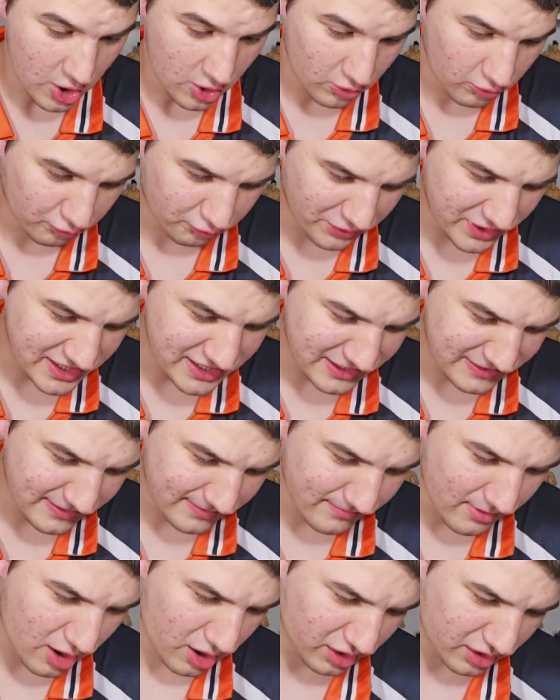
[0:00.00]
reading the
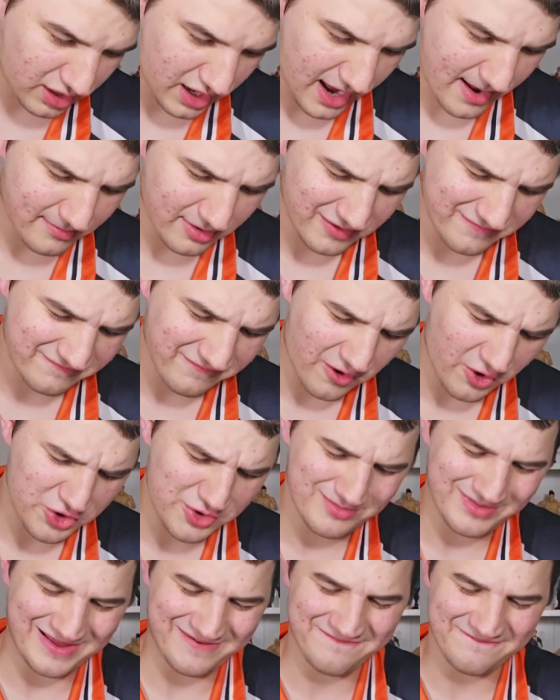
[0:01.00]
manga. I'm on
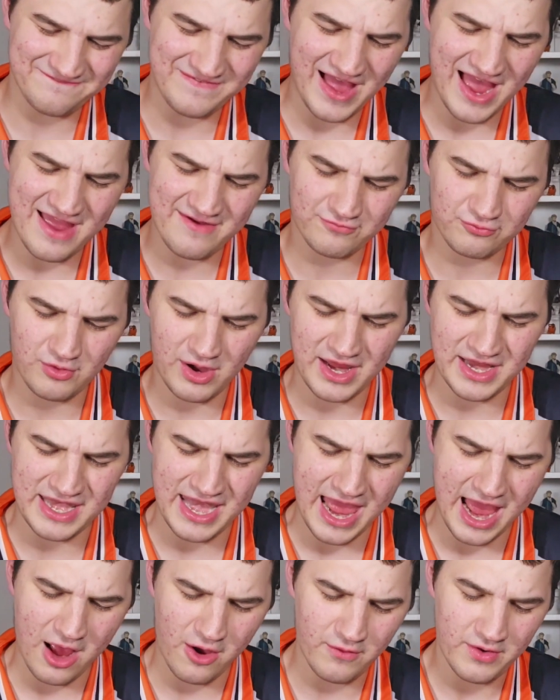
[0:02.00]
volume like 5 right
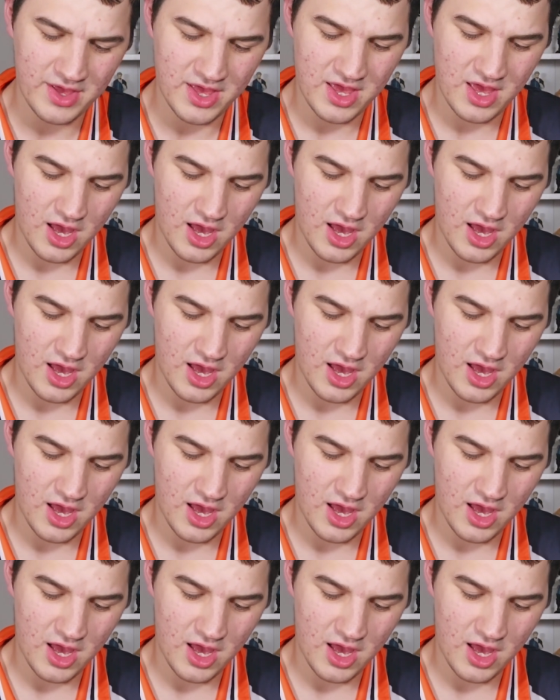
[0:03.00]
now.